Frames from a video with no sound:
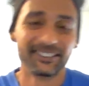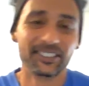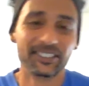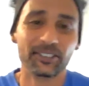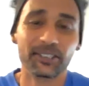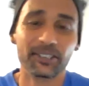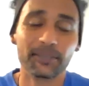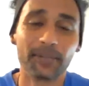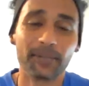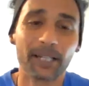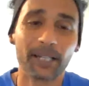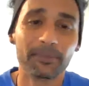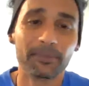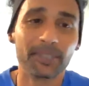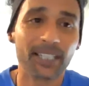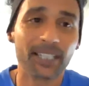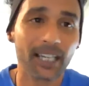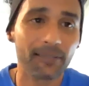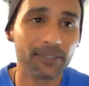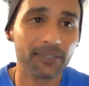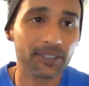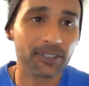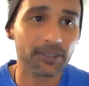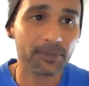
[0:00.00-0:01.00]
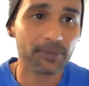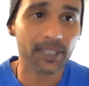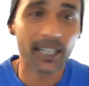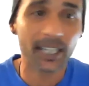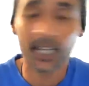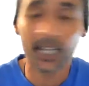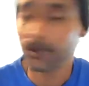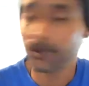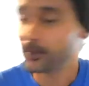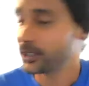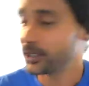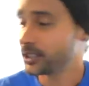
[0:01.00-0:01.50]
So he might be having some
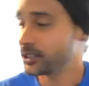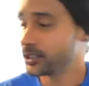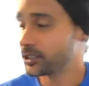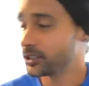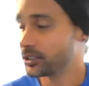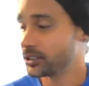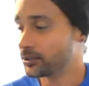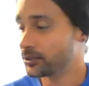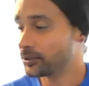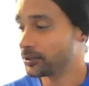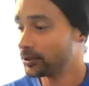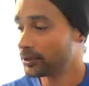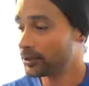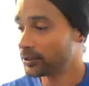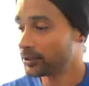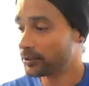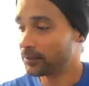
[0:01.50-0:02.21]
camera issues.